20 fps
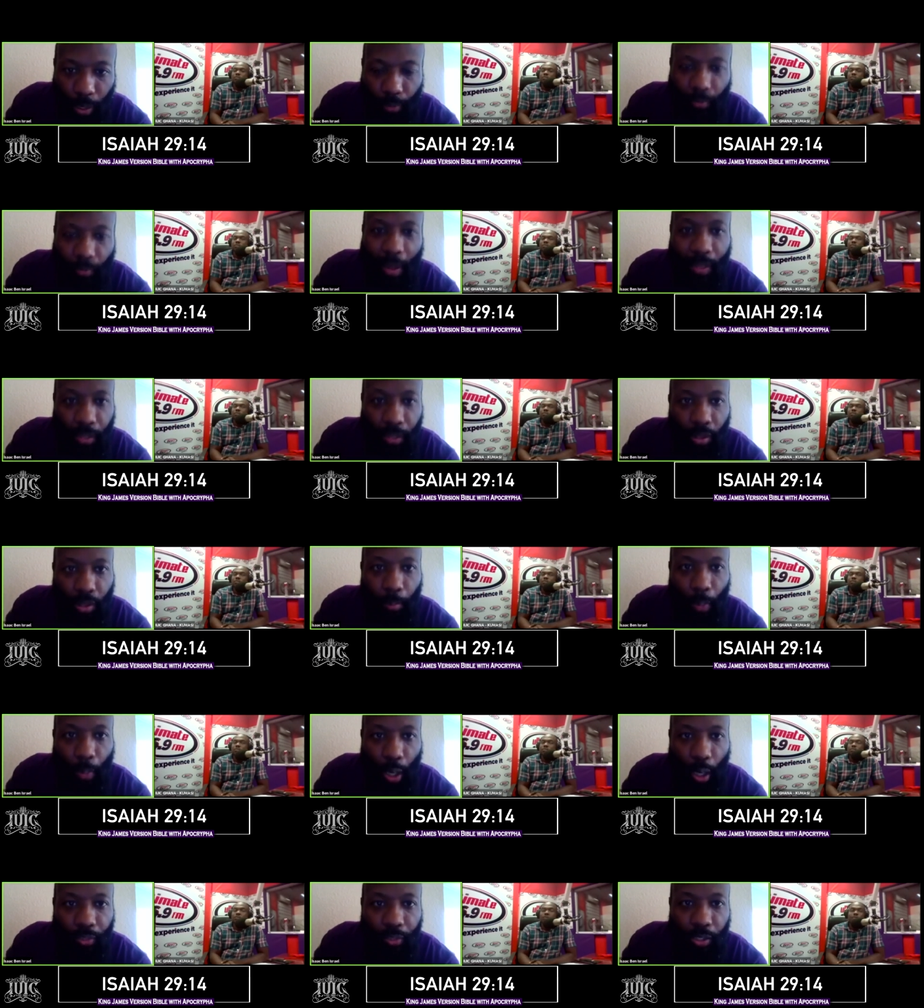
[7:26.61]
That's the
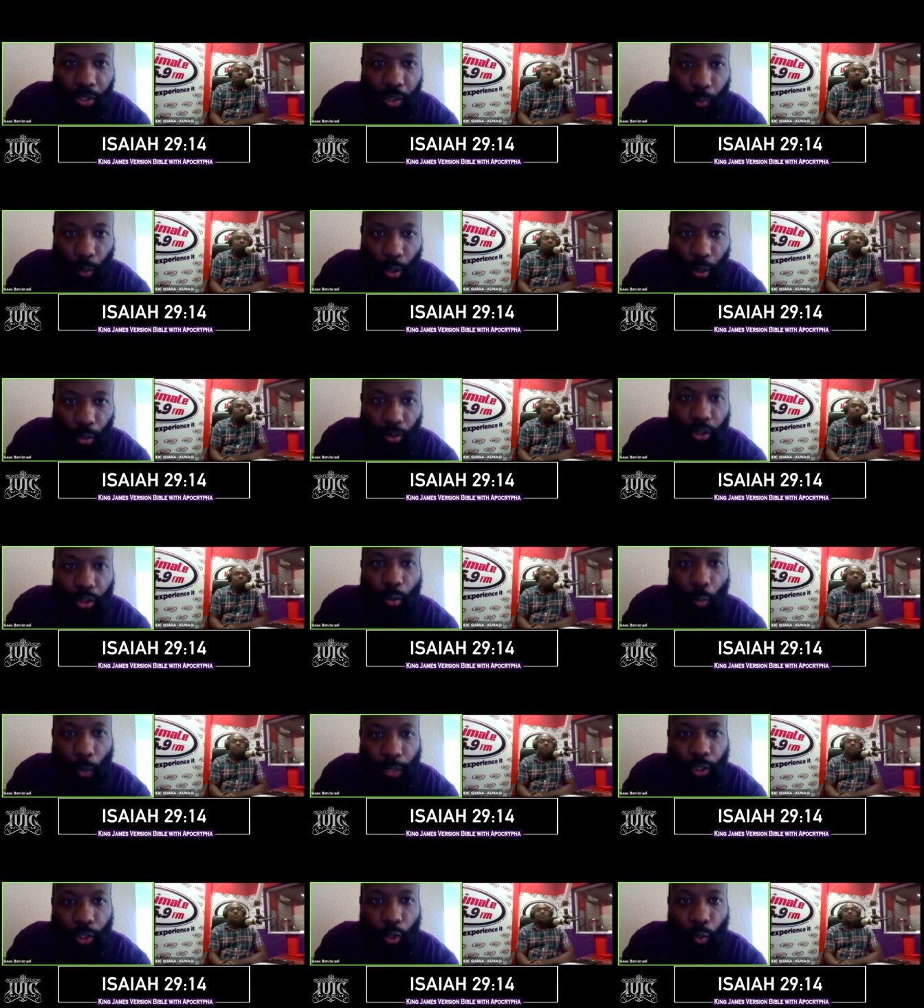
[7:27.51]
marvelous work, to
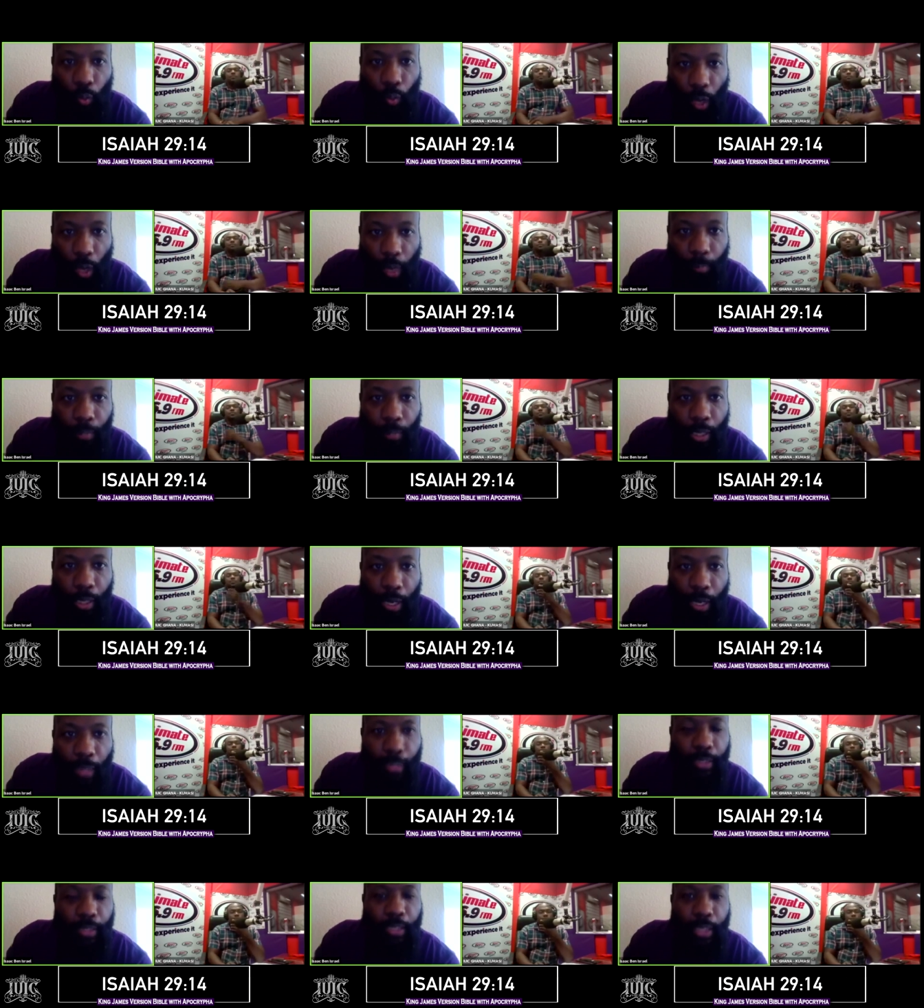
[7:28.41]
wake you up
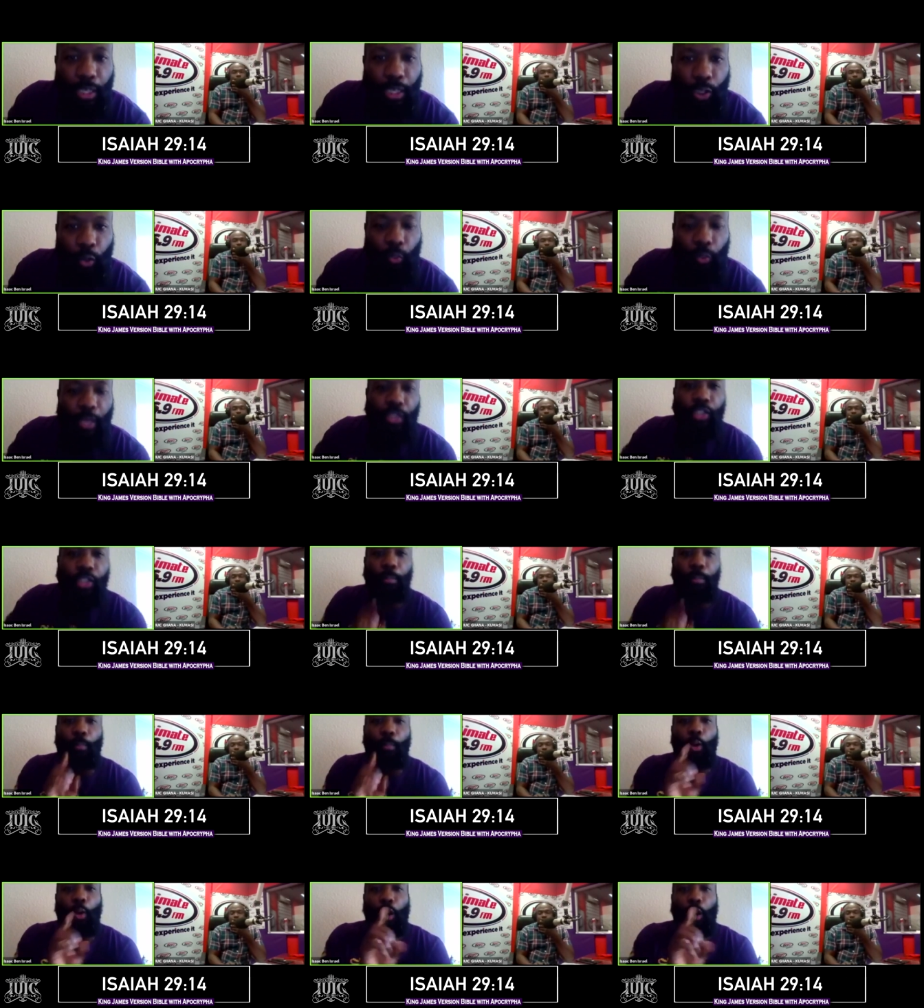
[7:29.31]
and teach you that you're
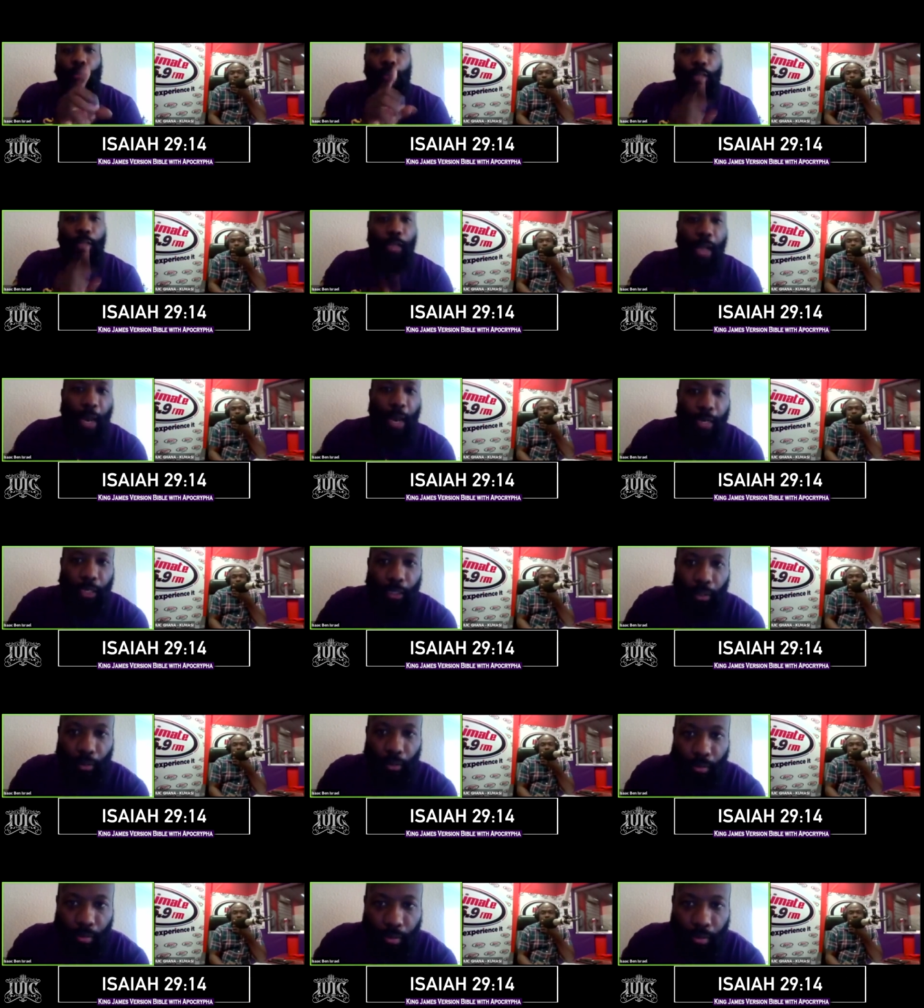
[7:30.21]
more than
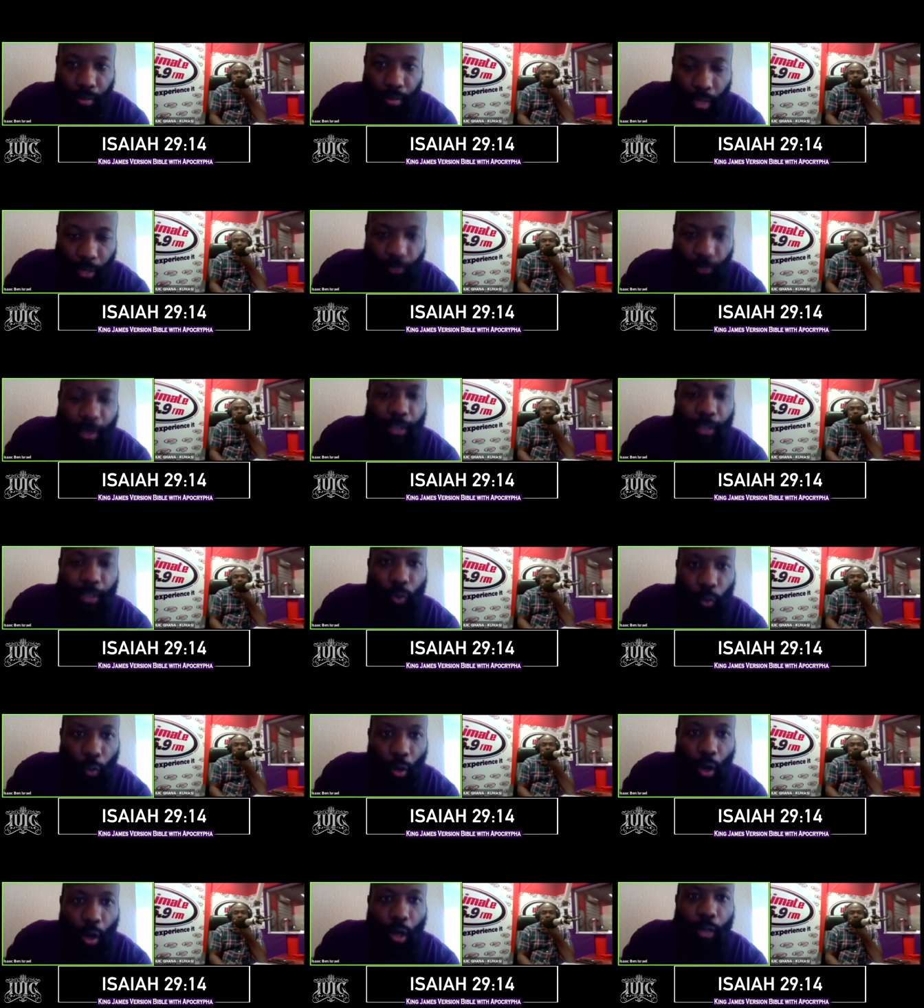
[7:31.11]
Ghanaians, that
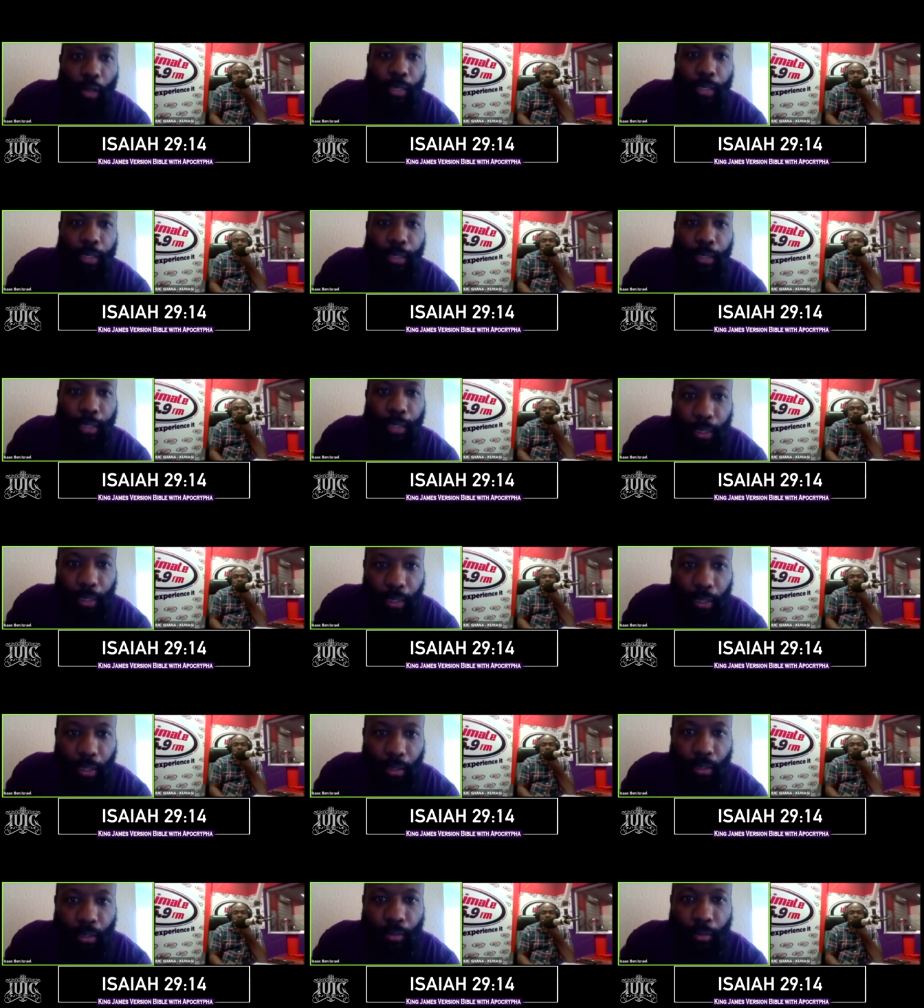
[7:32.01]
you are
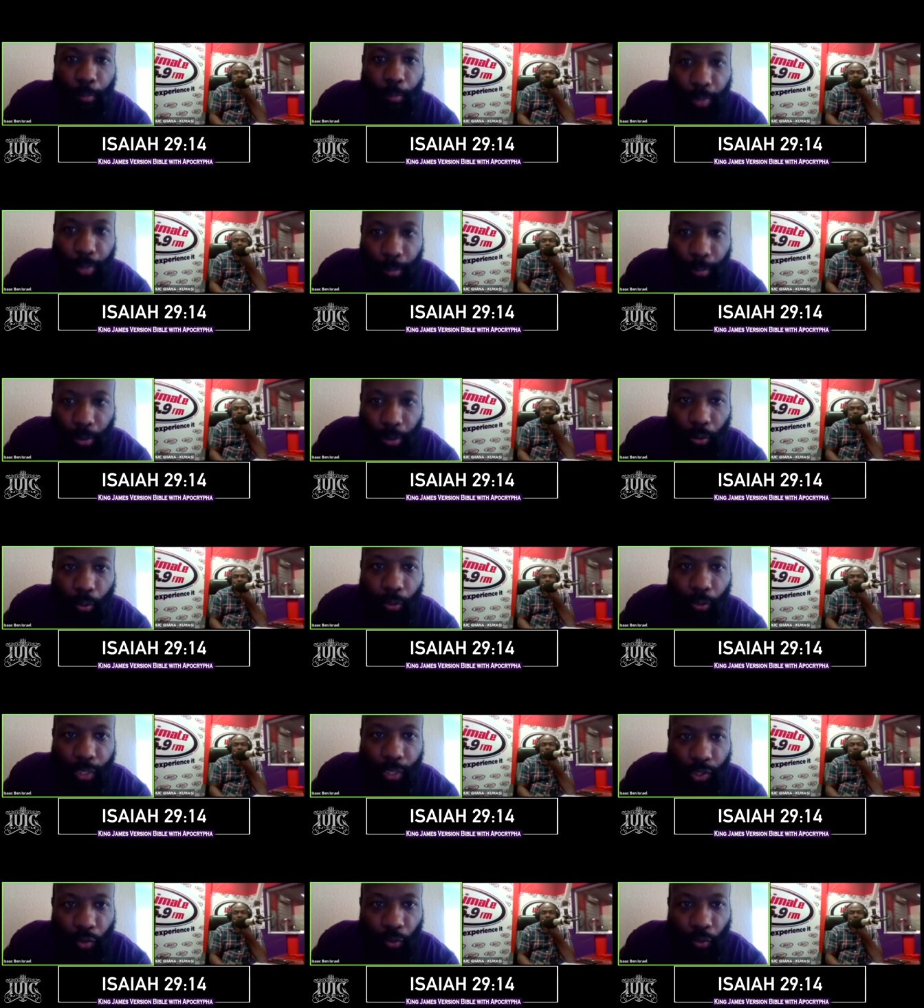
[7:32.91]
indeed the biblical
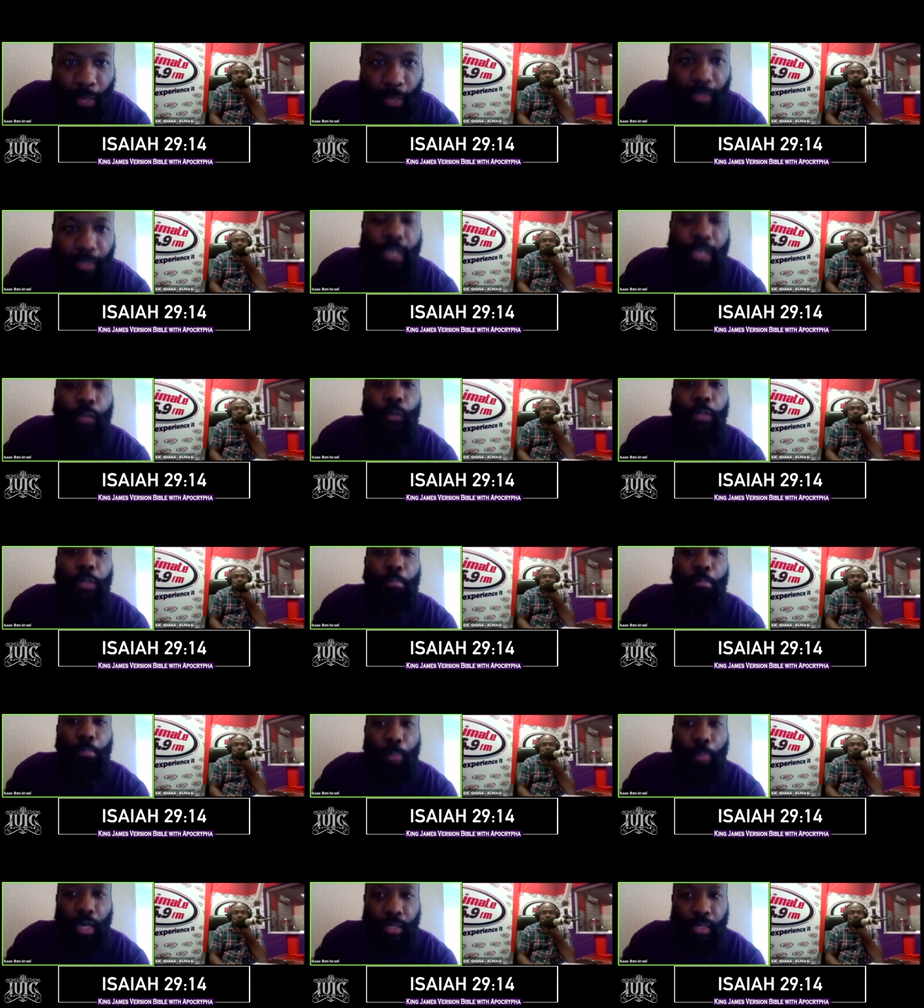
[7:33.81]
Israelites, and we
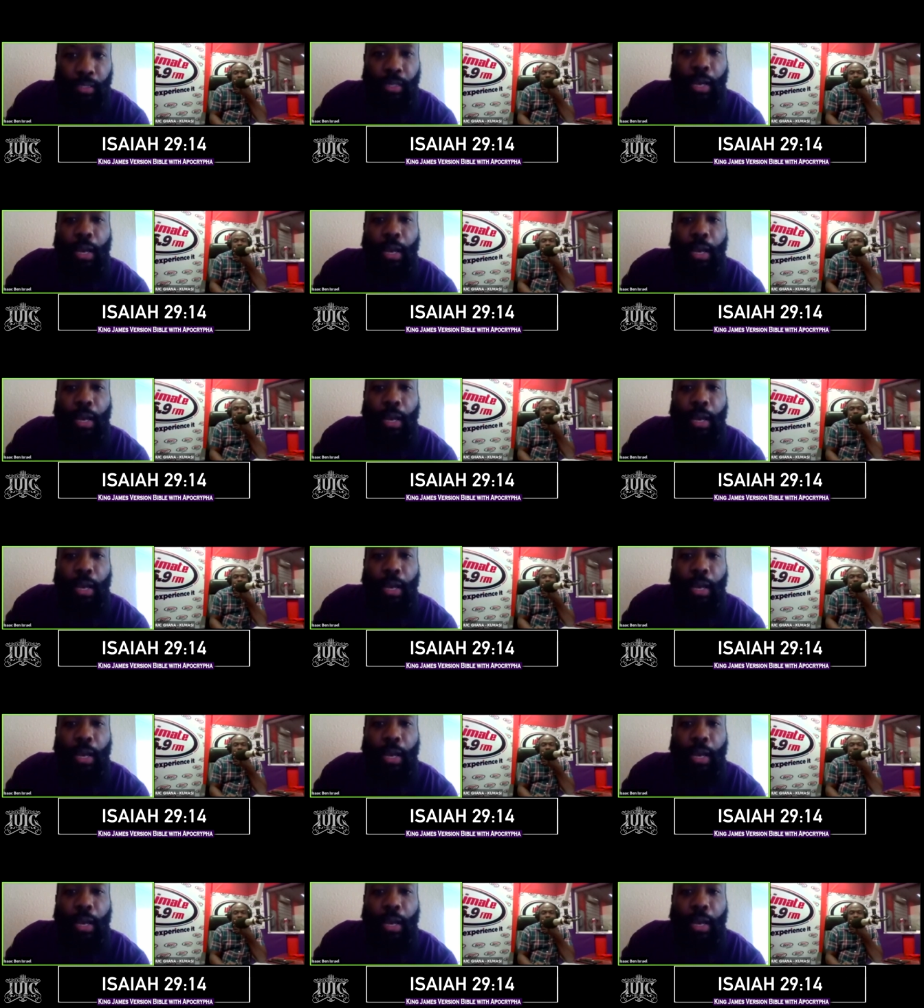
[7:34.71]
must